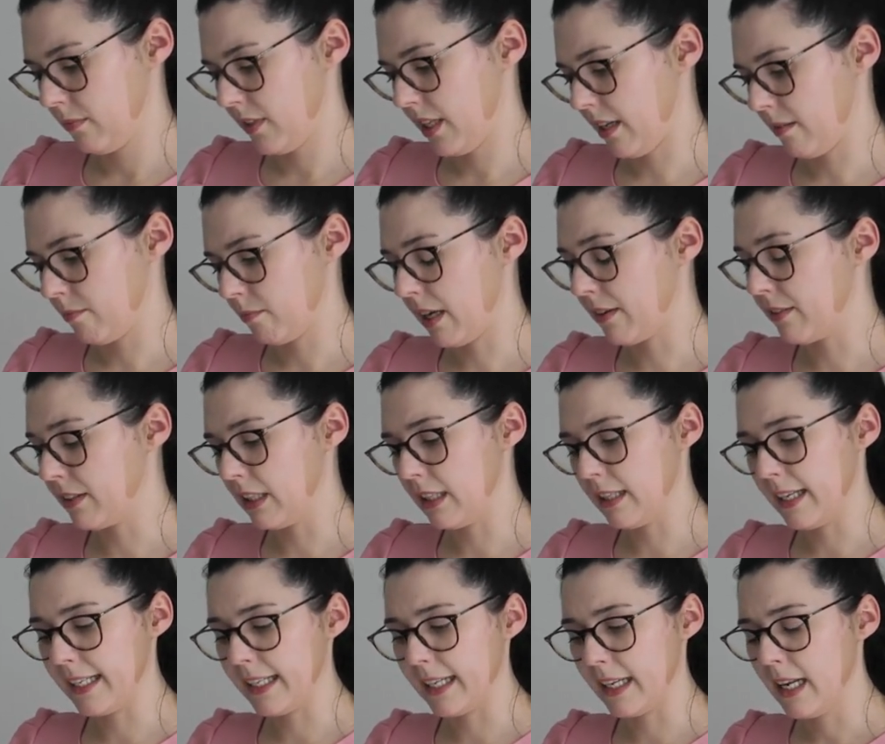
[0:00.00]
Yeah, I really
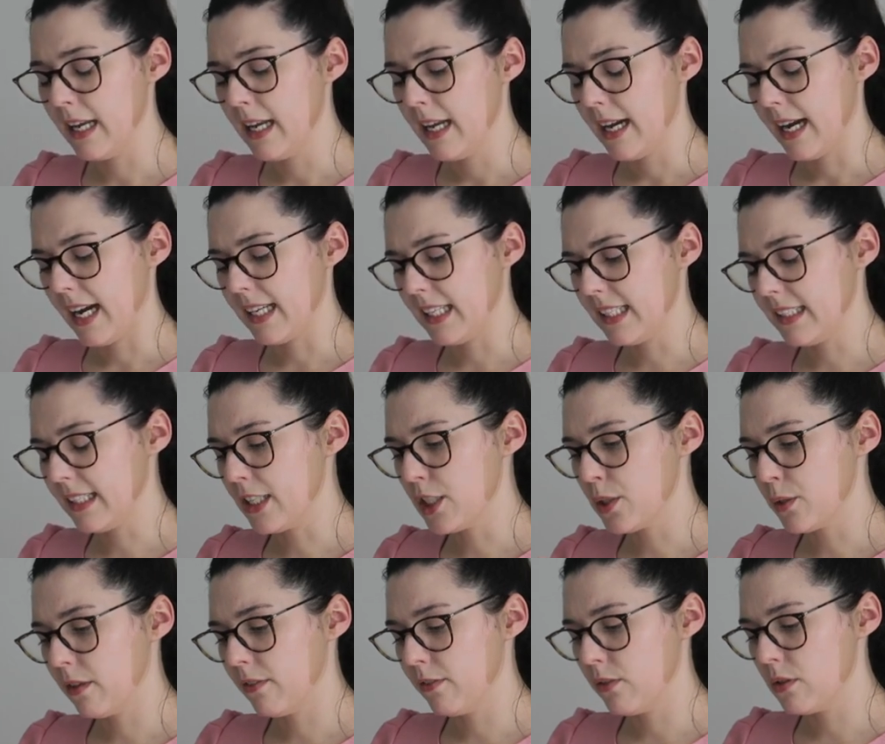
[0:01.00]
like it. I think they
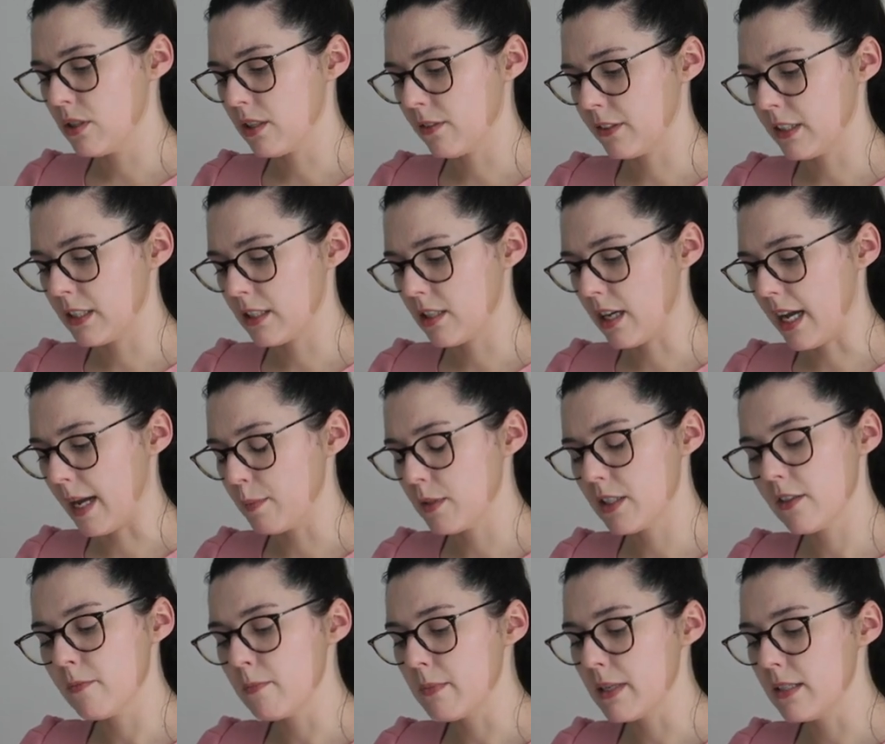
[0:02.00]
do a few different
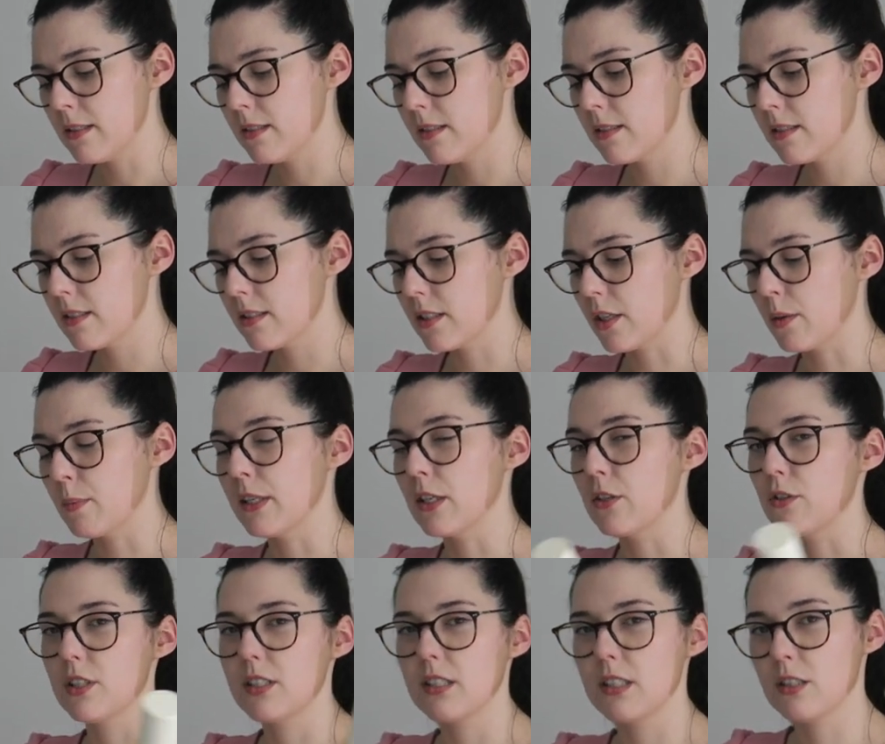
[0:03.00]
types of mists, so I'd be
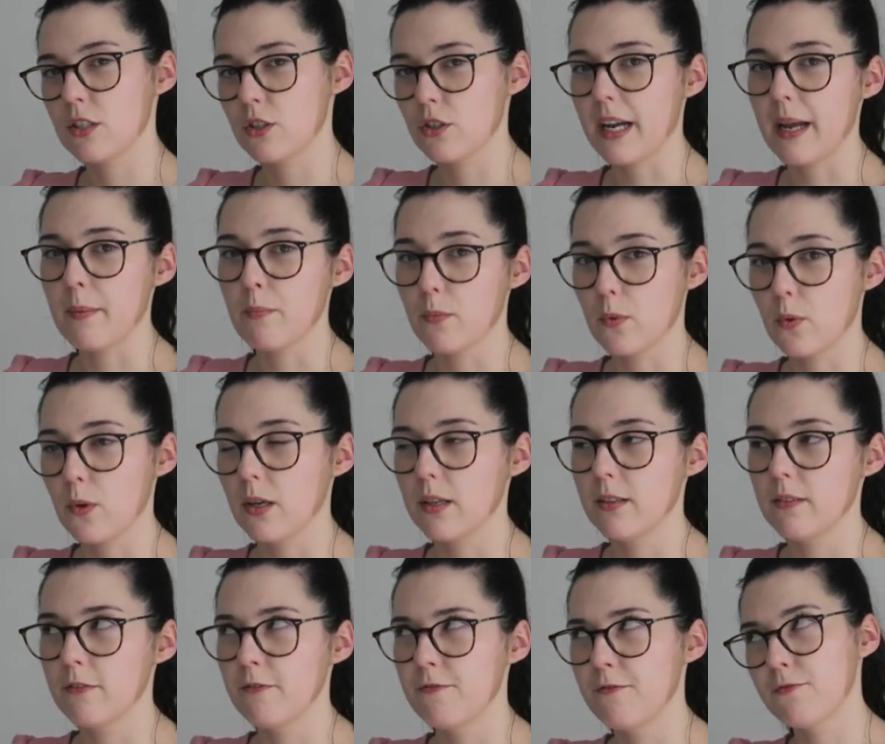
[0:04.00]
interested to try
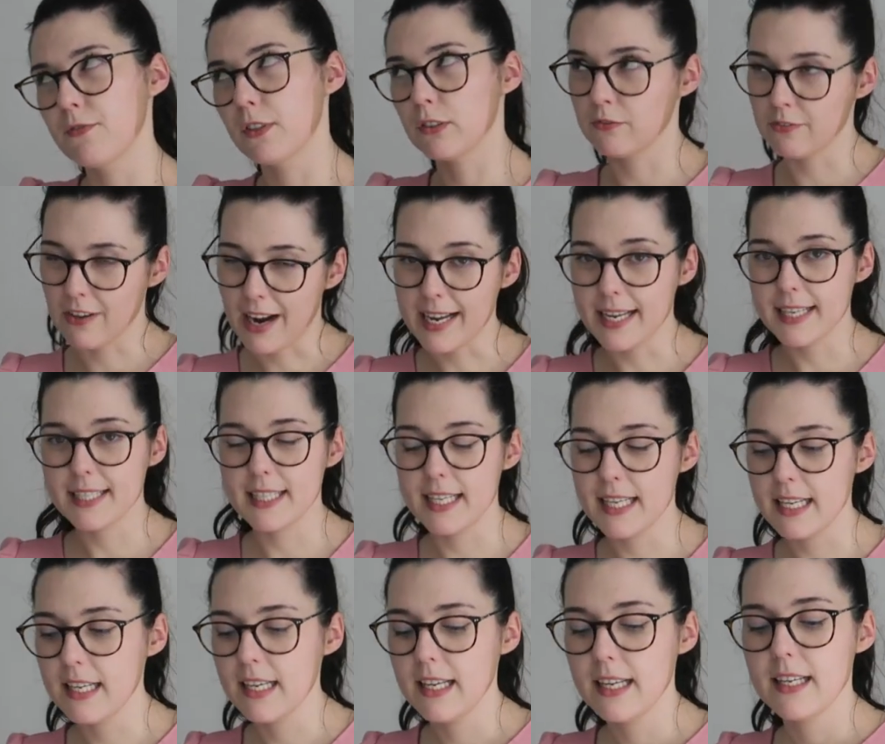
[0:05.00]
more
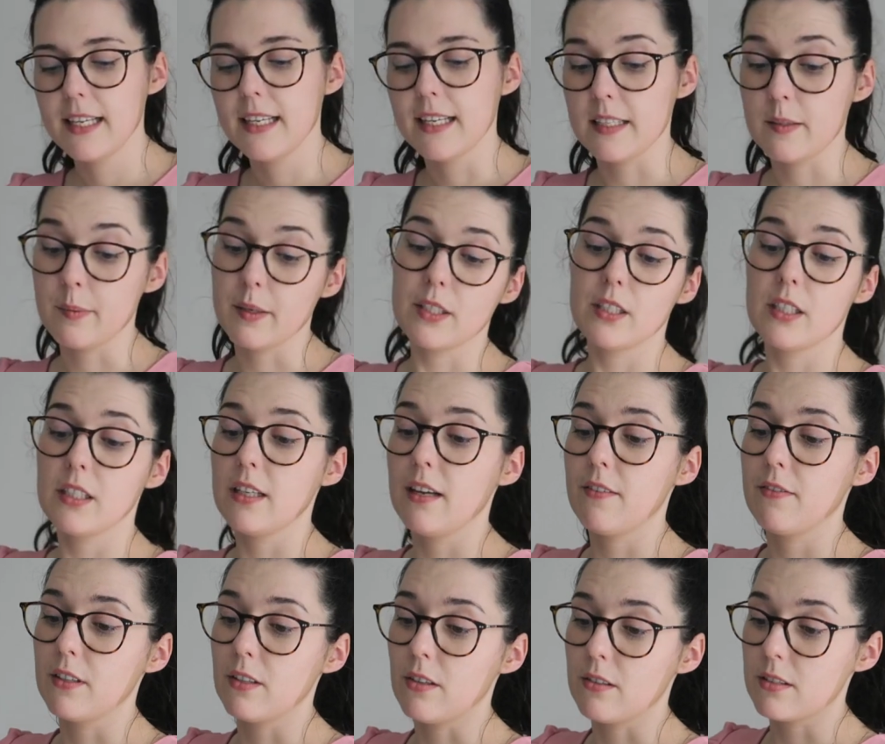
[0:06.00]
variety, especially
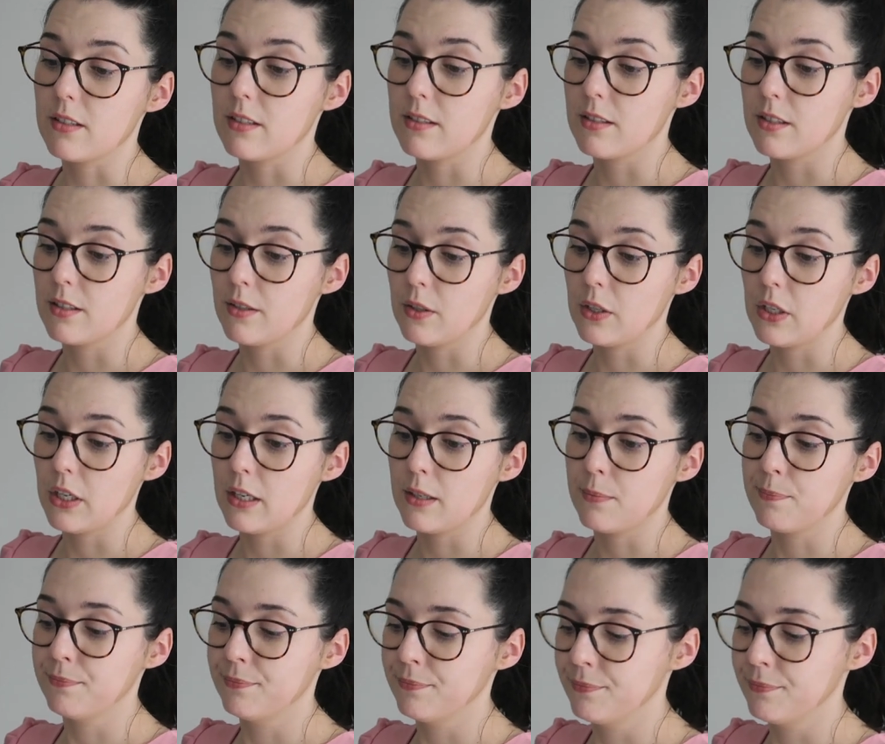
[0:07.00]
if the nozzle is so good.